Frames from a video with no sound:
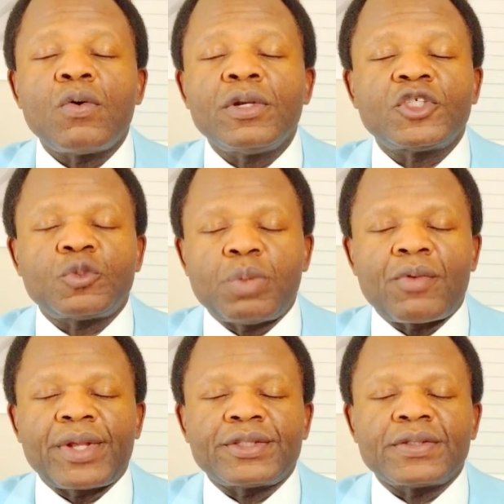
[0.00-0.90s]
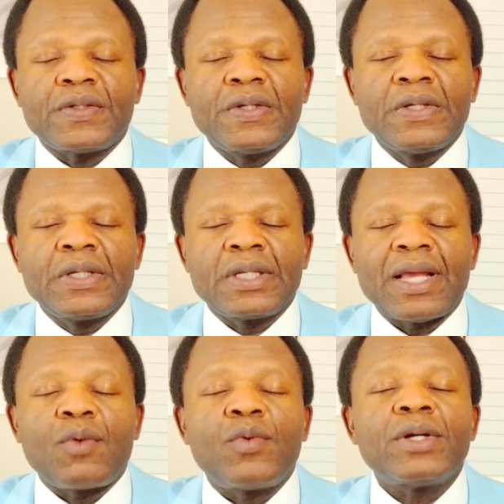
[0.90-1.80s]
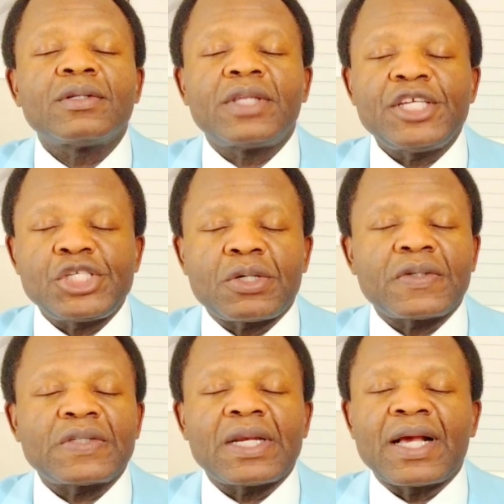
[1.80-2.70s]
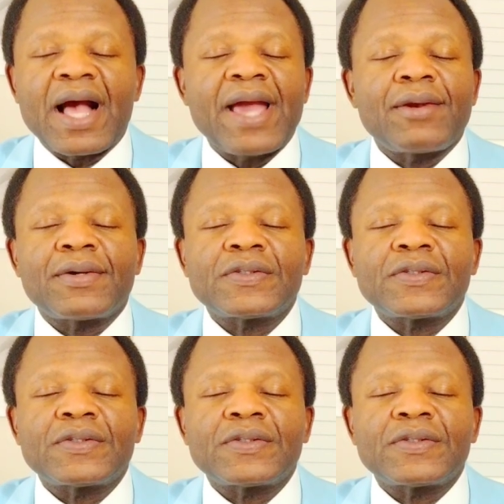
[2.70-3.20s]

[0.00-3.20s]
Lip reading: Holy Spirit that will teach us and guide